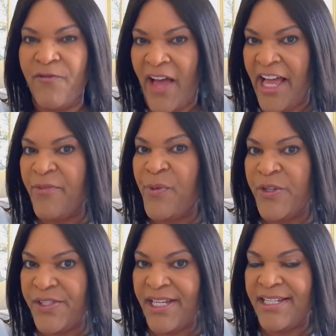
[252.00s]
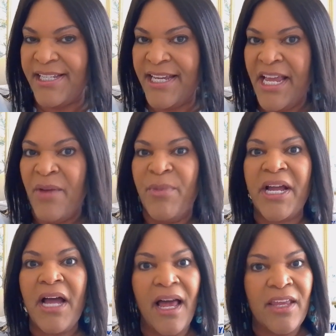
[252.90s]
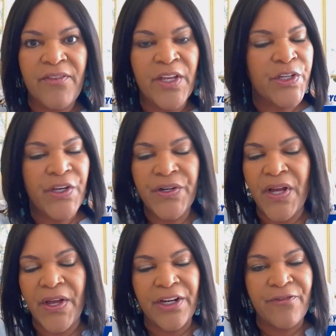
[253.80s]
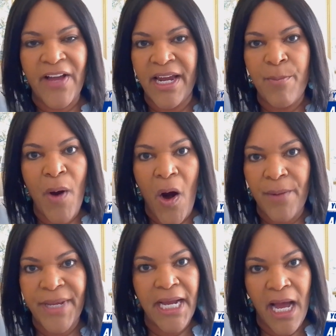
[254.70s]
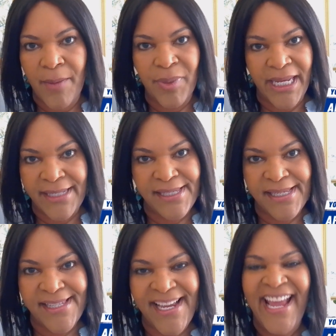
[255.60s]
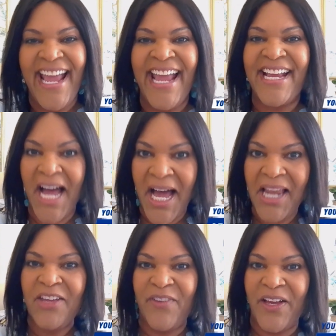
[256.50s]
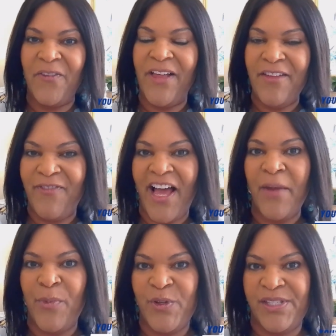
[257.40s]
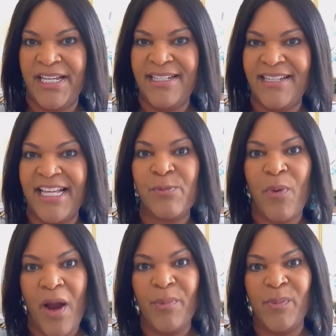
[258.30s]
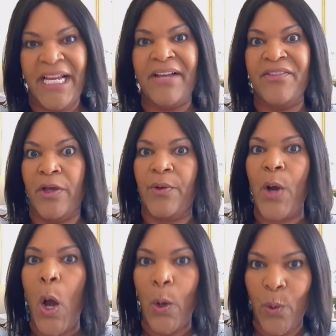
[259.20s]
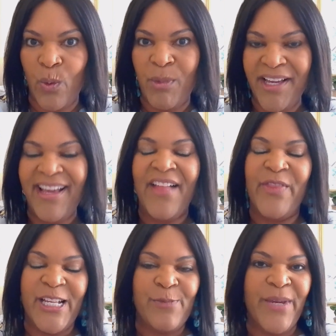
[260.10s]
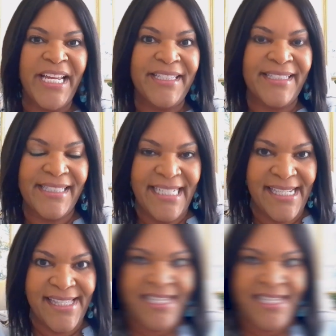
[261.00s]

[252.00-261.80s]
5%. But Colleyville, you're not going to find apartment complexes. In Colleyville, that 5% is probably another home that's being leased.